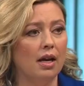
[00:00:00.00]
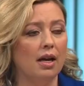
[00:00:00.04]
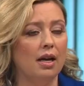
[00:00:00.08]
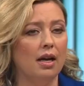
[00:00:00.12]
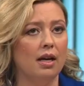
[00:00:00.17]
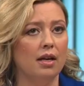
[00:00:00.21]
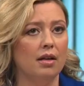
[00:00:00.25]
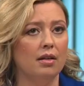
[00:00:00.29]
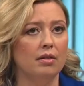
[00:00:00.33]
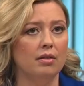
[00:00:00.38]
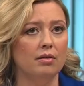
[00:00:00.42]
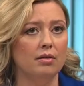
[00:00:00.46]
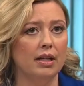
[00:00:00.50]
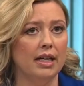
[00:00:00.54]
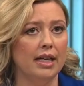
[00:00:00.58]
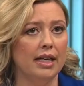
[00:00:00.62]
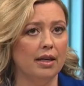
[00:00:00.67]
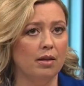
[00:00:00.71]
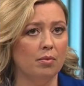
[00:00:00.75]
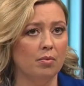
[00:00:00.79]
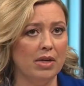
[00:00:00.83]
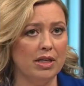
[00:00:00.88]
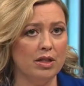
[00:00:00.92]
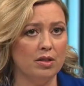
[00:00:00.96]

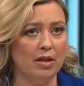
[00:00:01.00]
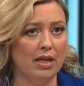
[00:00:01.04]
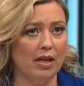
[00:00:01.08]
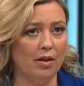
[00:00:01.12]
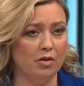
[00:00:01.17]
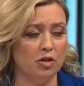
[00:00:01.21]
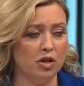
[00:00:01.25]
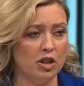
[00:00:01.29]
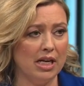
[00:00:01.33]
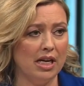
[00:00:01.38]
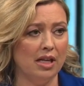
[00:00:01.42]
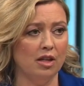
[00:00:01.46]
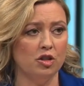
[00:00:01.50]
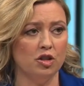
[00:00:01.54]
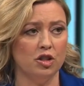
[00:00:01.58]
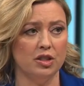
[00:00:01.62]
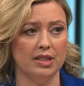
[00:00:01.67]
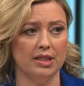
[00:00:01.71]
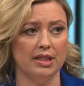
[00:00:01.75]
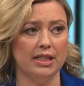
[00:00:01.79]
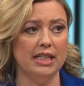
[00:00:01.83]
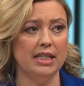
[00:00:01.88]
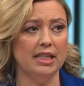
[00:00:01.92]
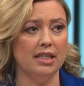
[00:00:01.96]
like mental health
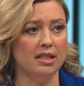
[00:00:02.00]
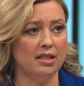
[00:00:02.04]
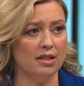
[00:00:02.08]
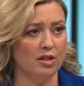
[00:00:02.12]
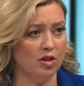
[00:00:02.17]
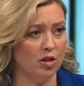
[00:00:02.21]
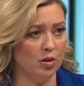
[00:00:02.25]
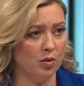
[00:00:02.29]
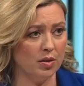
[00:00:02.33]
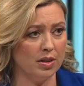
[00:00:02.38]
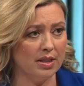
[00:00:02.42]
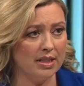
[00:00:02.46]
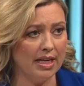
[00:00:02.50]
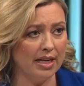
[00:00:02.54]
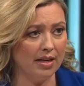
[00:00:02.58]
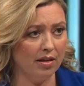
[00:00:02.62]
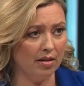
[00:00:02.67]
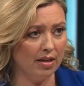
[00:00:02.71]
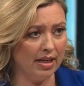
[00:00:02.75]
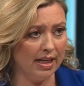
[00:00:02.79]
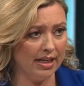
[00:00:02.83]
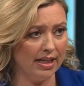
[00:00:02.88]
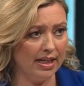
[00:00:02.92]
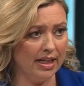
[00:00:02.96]
challenges leading to
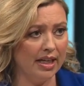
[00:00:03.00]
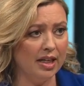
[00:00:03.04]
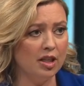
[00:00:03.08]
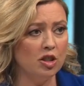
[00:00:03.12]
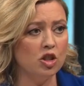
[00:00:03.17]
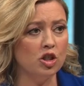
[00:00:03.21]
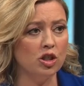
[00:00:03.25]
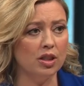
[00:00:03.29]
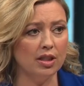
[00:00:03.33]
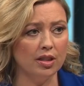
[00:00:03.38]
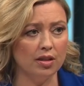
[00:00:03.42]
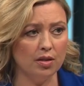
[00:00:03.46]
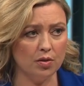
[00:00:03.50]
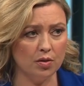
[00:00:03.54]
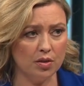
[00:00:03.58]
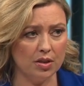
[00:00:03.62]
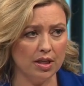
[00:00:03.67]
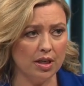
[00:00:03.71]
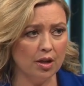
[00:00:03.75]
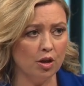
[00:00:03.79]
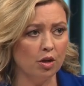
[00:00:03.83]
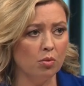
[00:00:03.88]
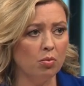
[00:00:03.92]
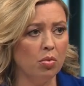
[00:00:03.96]
suicidal ideation in those
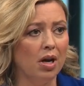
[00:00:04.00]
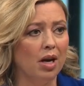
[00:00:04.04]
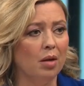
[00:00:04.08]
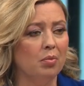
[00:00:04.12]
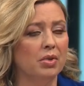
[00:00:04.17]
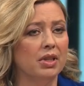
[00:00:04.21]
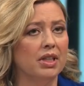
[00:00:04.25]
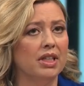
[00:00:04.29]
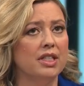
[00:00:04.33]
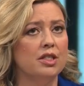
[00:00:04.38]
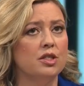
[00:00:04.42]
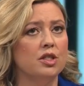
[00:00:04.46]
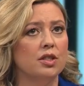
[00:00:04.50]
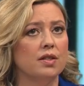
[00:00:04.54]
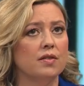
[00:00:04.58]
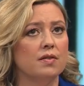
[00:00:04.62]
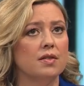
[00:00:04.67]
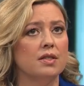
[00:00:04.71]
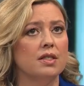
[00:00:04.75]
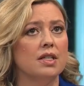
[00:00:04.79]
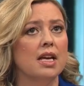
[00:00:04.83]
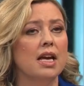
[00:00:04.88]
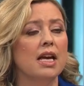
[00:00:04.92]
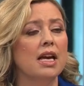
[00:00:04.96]
younger
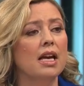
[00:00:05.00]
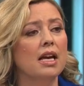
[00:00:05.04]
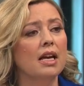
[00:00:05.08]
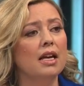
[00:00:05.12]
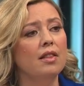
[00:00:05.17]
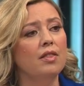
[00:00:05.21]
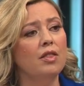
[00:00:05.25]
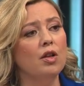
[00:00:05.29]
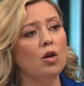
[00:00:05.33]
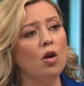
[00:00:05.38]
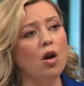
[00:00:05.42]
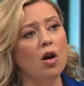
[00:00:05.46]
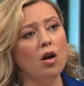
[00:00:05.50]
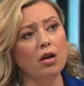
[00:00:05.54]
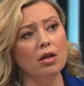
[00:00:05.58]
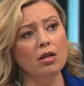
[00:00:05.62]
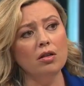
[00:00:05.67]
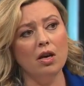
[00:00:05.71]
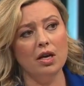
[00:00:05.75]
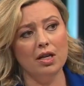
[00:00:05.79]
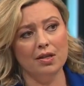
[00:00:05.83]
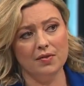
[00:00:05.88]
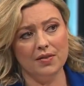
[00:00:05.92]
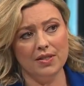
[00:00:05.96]
populations. There are a
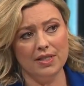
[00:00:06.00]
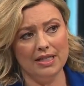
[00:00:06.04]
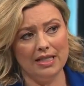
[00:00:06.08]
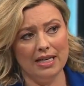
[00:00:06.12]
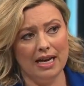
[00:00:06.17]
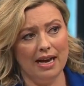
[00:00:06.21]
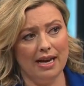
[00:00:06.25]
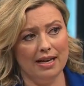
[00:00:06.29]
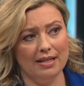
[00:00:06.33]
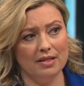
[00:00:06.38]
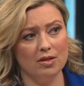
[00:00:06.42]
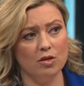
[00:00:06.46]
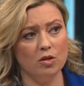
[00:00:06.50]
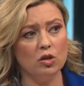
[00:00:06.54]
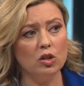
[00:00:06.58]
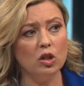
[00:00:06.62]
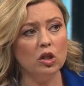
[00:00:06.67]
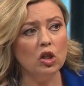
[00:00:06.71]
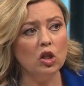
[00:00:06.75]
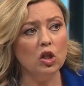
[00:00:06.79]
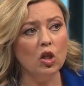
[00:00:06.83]
lot of stats. There's a